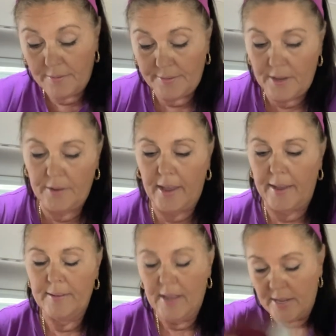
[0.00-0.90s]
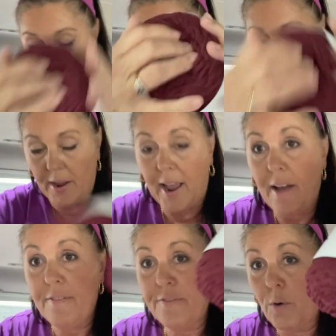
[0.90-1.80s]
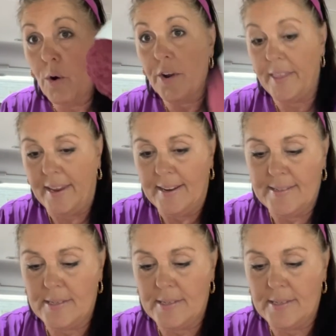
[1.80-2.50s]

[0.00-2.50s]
Okay, so I got four of these.